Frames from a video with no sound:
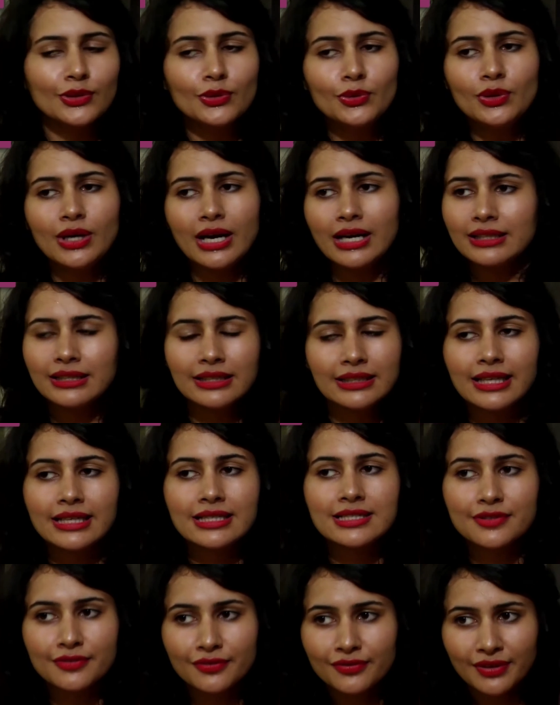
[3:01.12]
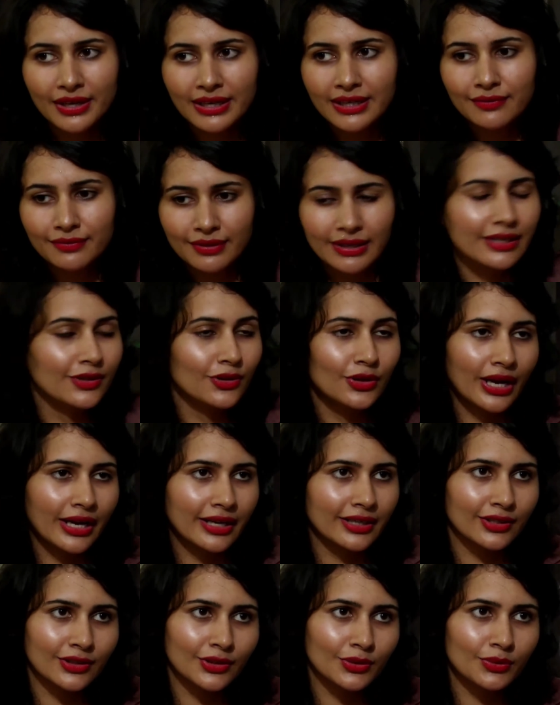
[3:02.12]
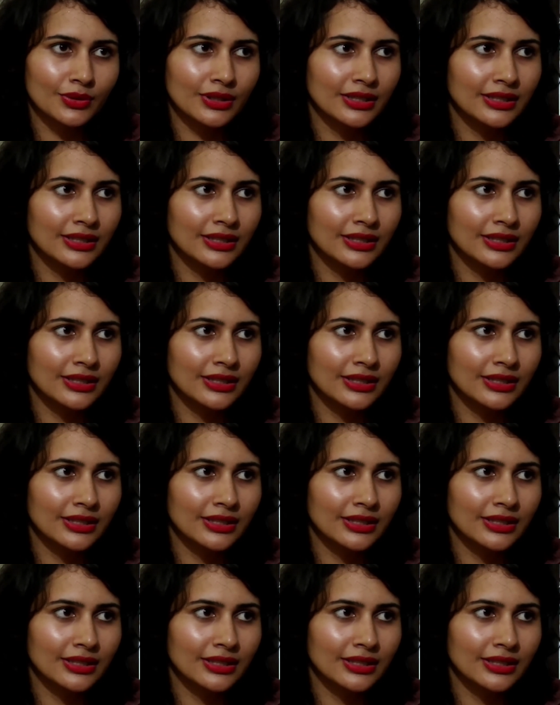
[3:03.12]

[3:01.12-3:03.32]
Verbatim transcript: you know, I think that's a very, very good attitude.